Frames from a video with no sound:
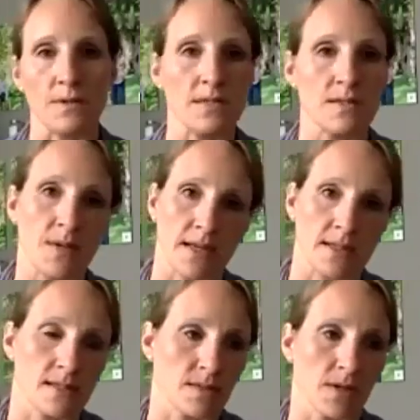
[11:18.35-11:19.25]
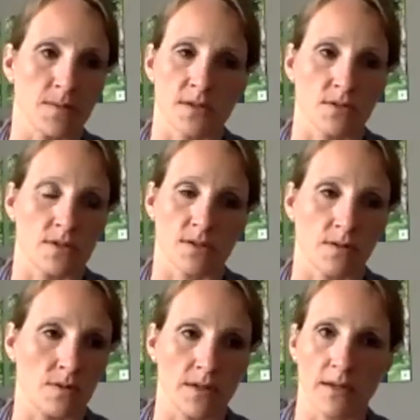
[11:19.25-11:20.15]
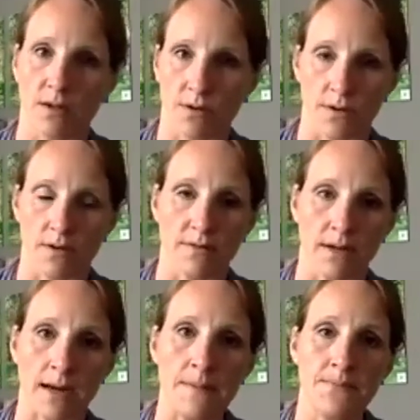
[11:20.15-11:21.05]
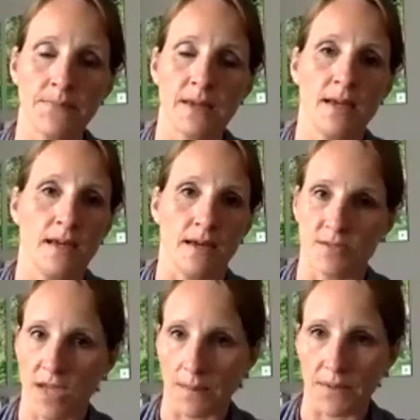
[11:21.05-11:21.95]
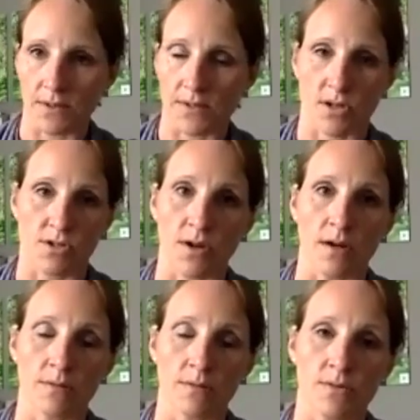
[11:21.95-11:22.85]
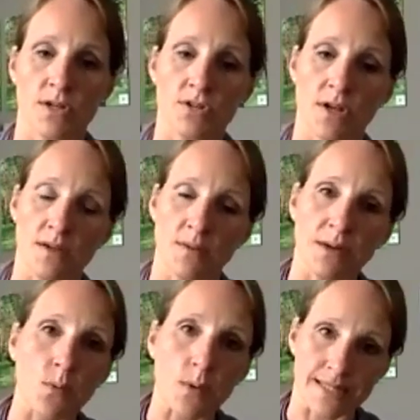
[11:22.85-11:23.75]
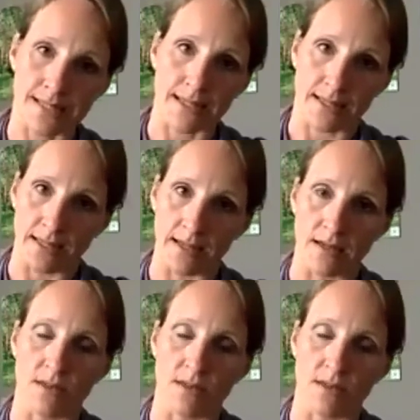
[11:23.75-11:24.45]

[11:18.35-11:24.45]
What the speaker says: I mean, to be honest, sometimes I'll just start with like 1/4 of a cup of tapioca starch or arrowroot starch, and you want to whisk it in.